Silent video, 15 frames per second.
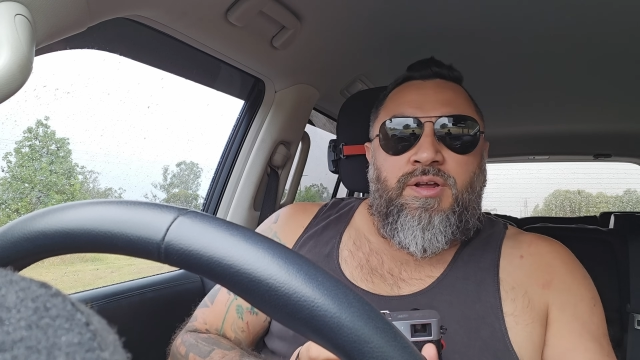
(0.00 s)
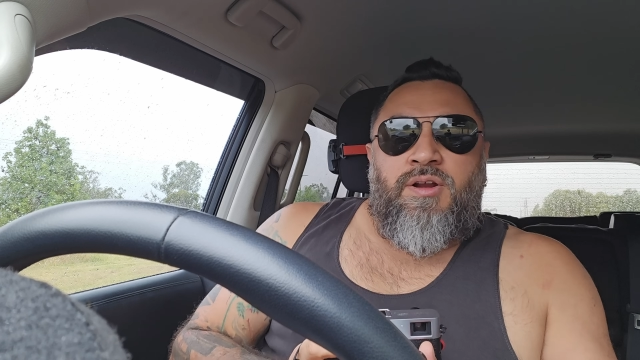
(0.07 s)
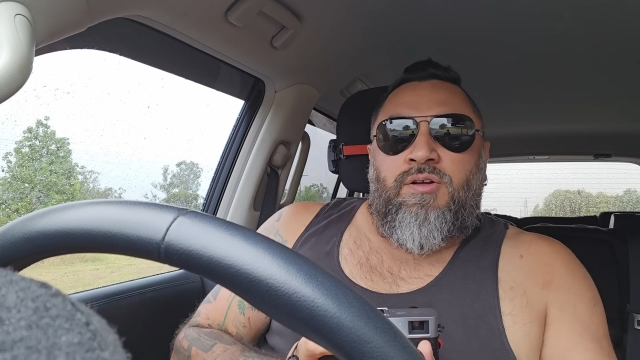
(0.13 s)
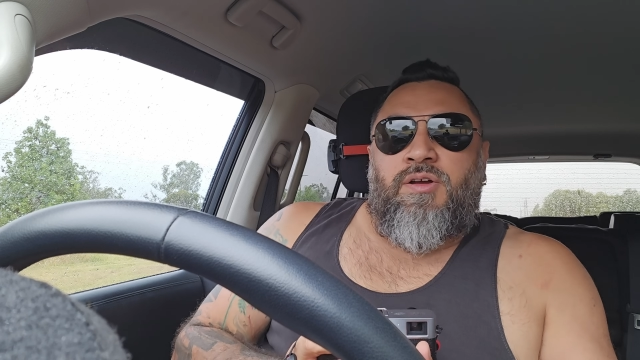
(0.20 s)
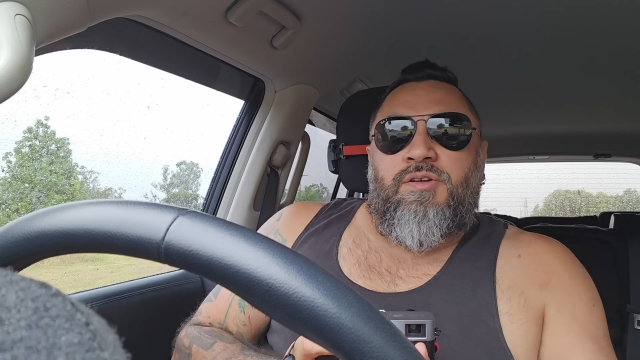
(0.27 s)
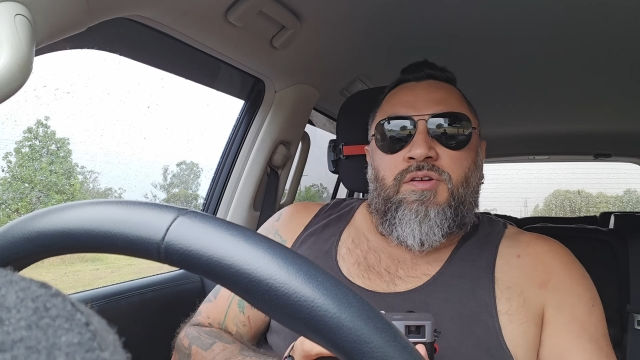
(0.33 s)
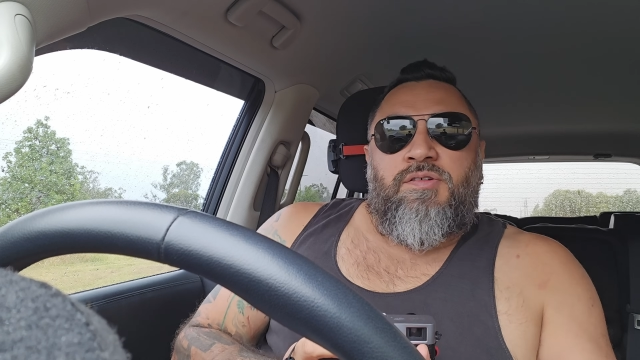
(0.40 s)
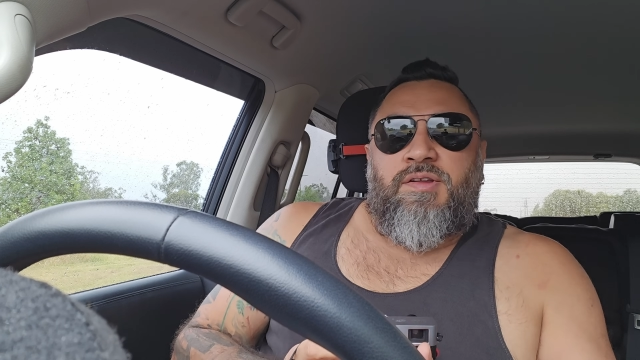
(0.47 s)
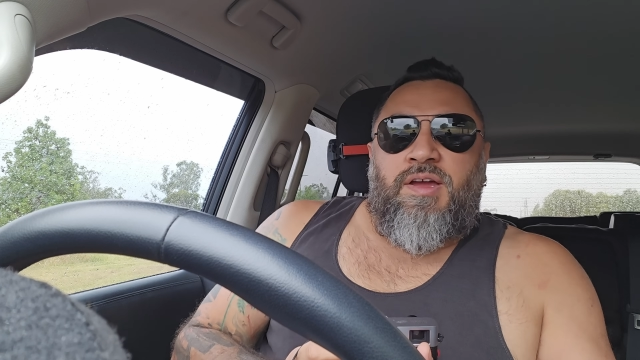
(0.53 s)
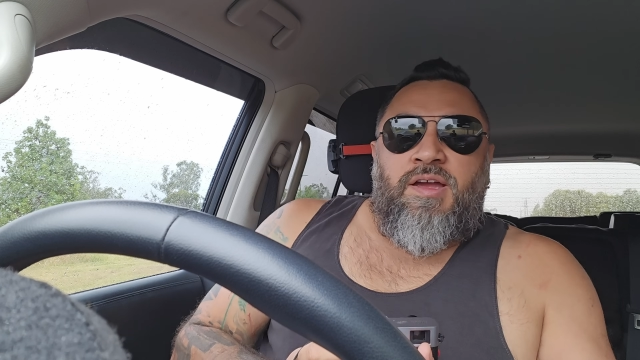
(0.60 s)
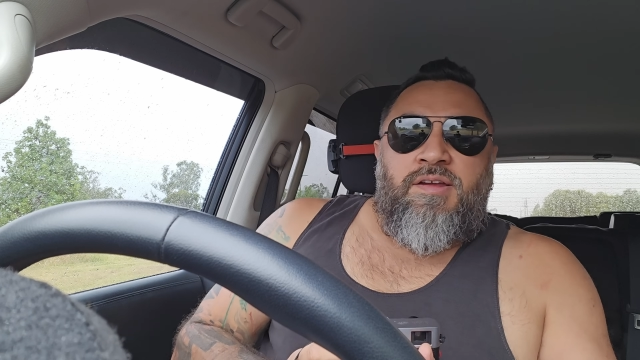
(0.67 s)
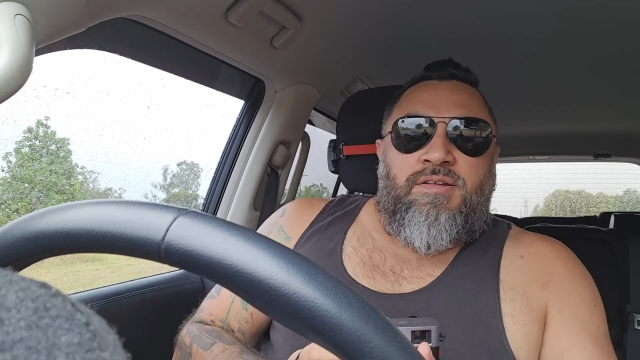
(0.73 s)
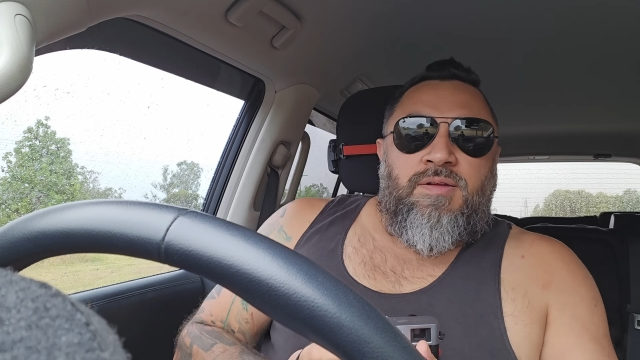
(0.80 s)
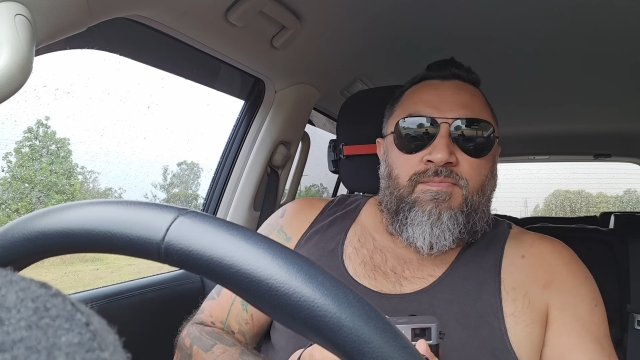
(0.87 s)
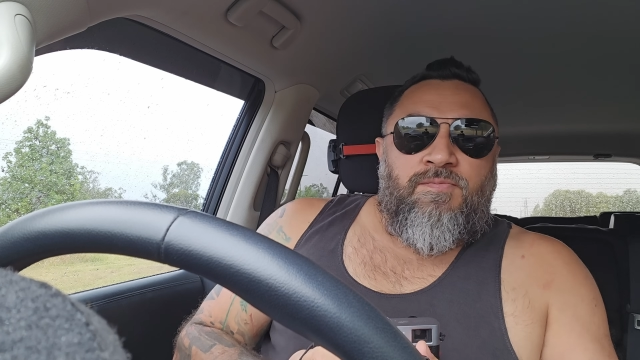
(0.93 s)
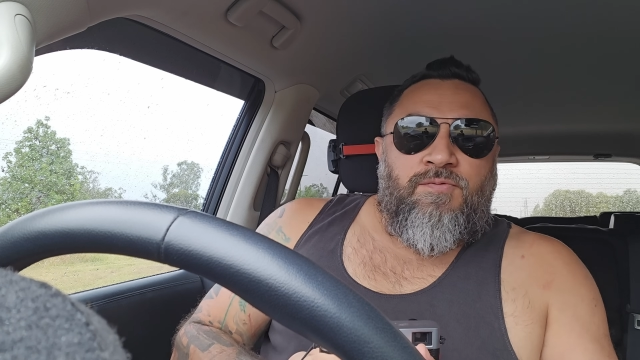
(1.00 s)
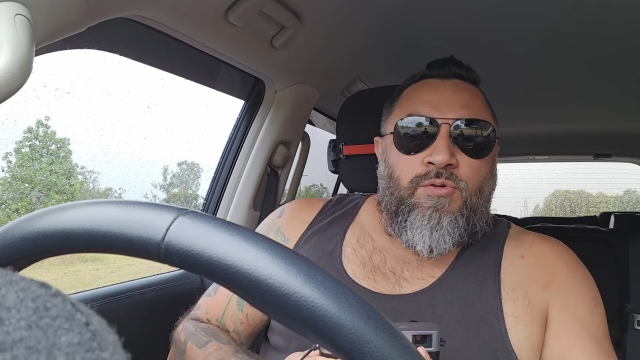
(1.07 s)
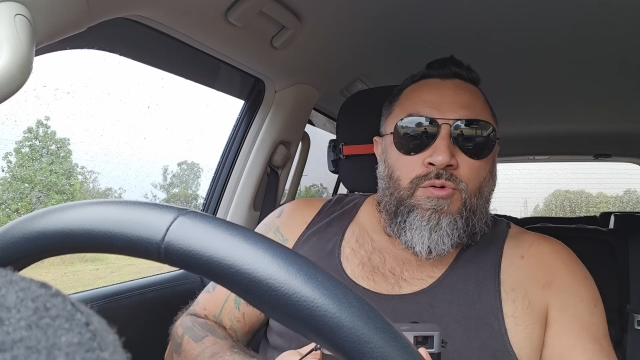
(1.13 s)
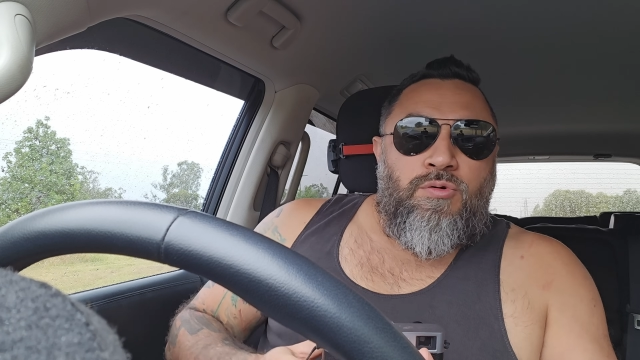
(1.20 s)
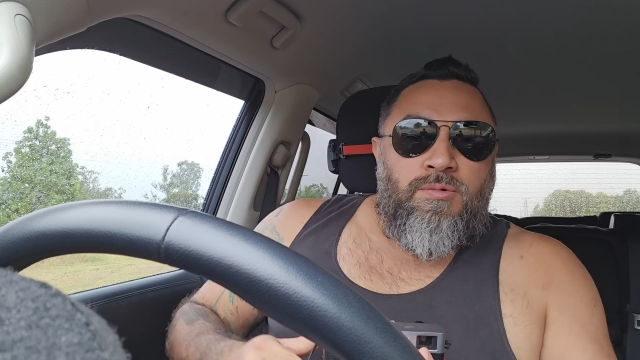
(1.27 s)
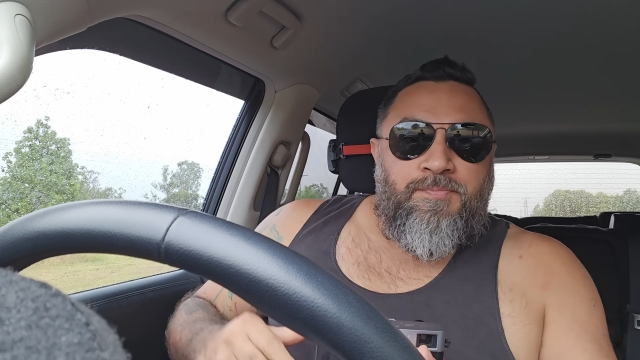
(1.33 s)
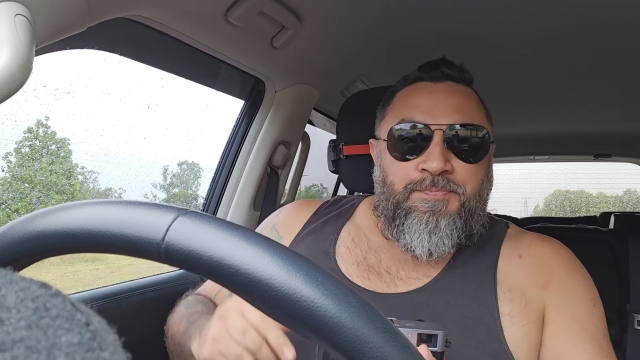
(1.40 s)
and I use an A7 IV,